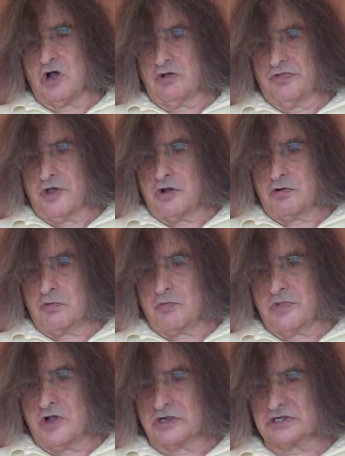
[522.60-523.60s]
Although
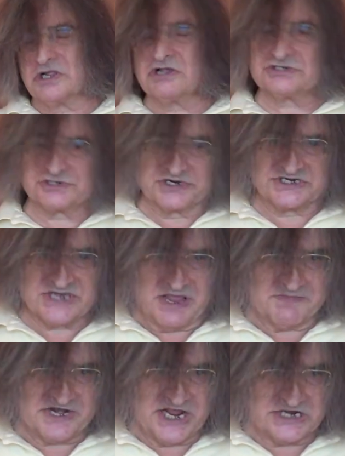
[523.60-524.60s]
on closer
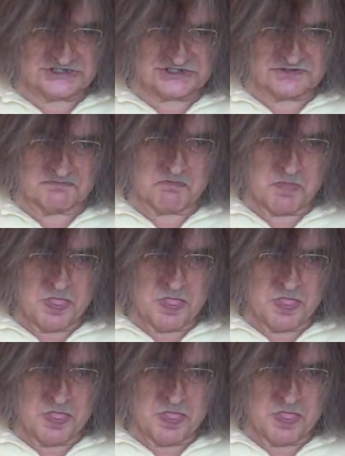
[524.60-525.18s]
examination,